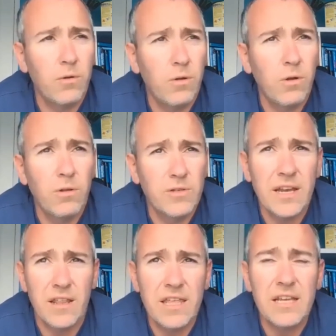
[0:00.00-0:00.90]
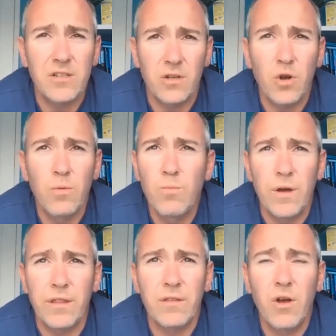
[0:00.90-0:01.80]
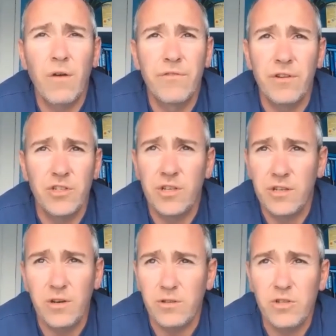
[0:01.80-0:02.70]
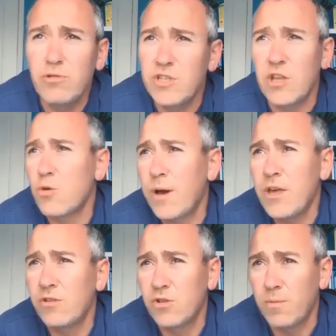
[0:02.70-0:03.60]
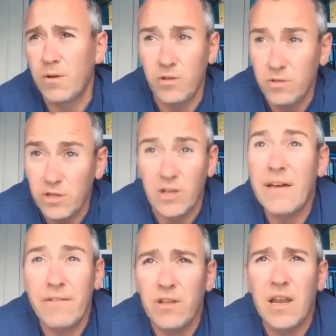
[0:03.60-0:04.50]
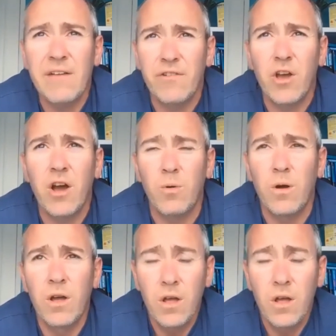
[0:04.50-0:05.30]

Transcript: all those kind of things that come with confidence. You, you, know, new situations come on, you'll you'll have, you'll have a go.